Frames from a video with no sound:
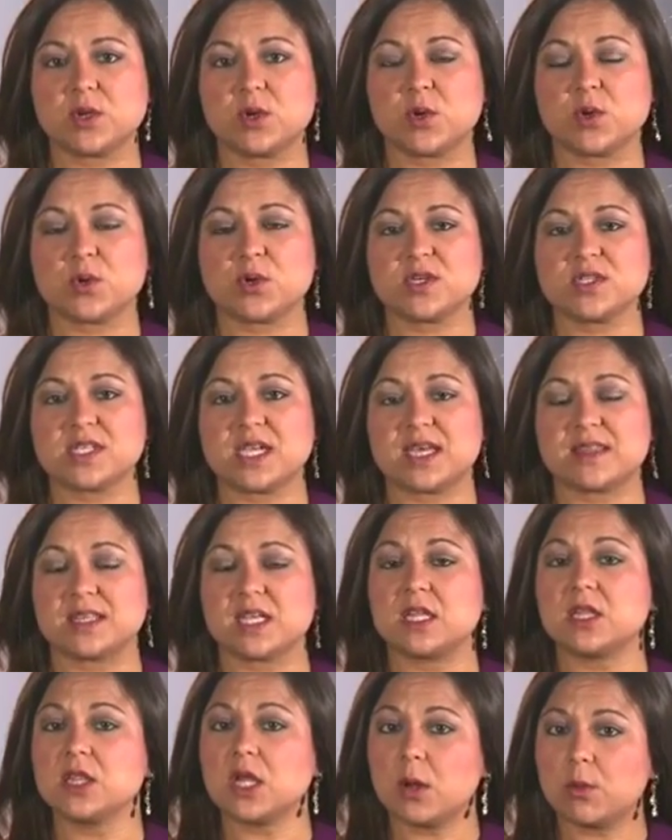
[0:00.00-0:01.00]
Course at
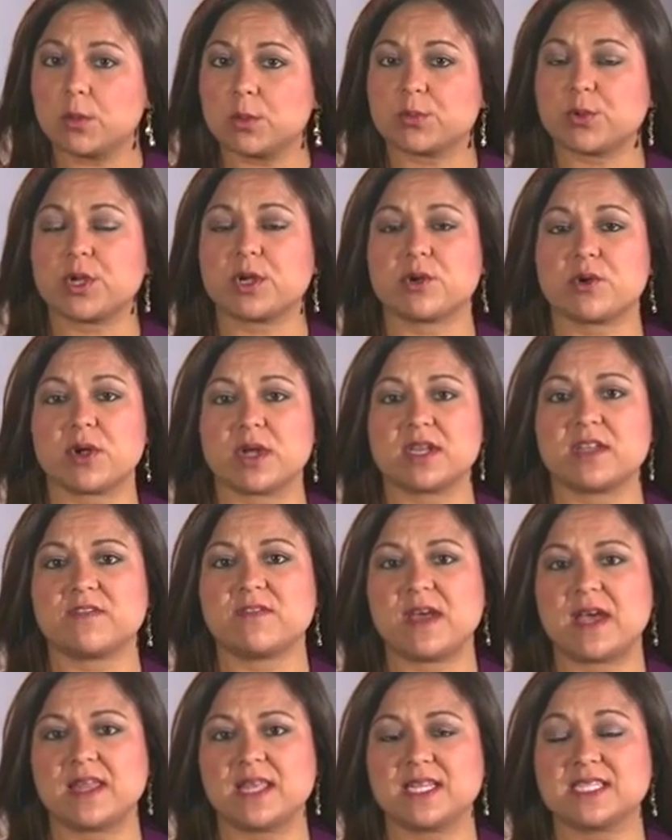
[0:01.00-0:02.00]
the Lower Rio Grande
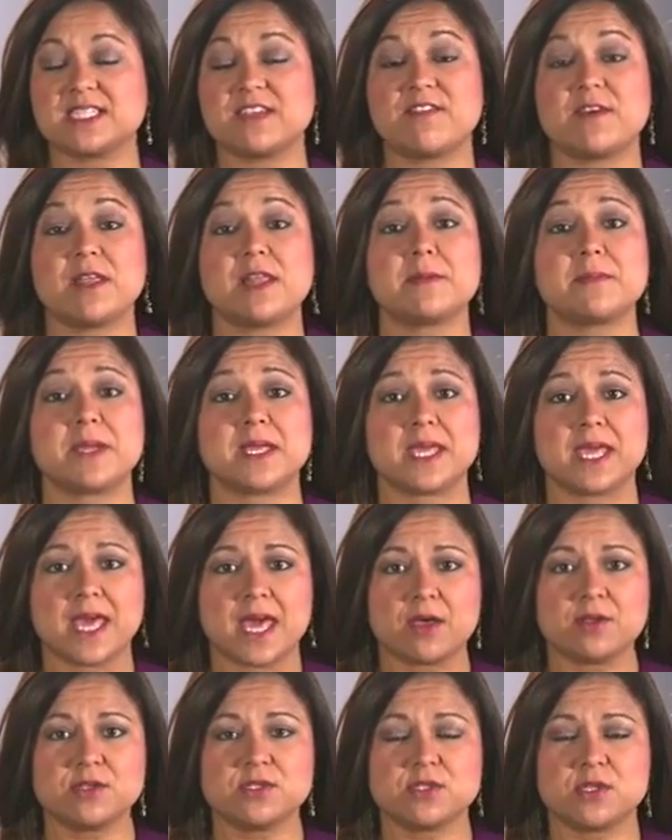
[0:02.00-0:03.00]
Valley Development
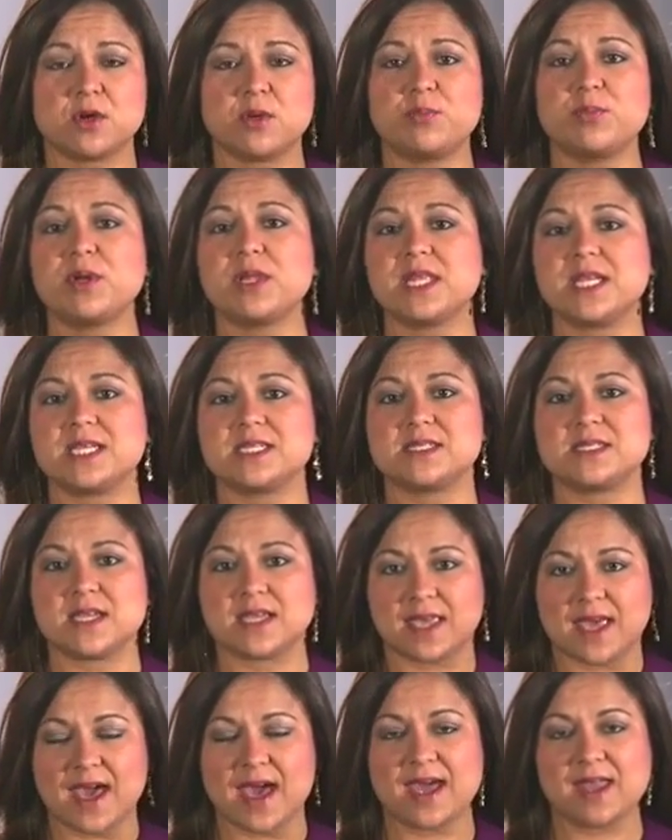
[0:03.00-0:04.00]
Council Police
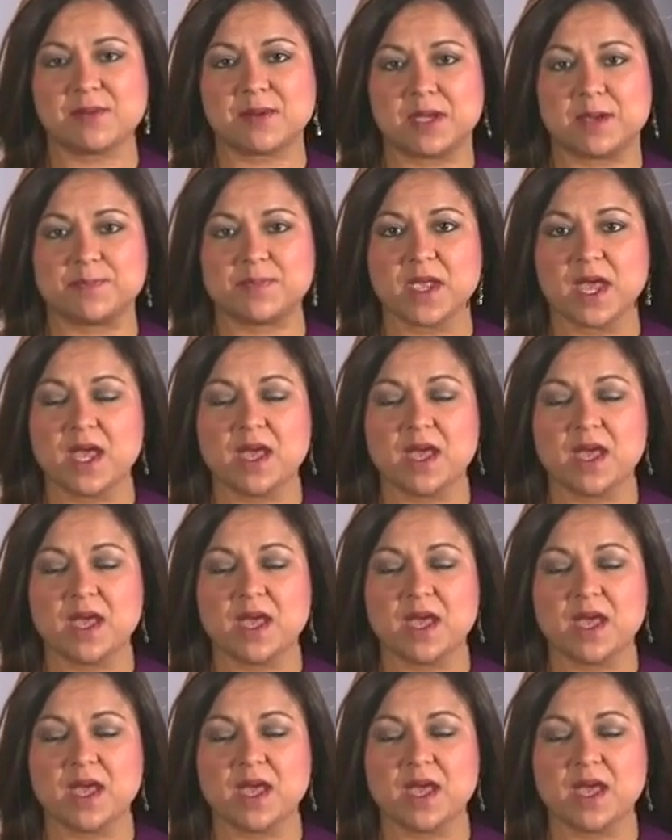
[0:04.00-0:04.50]
Academy.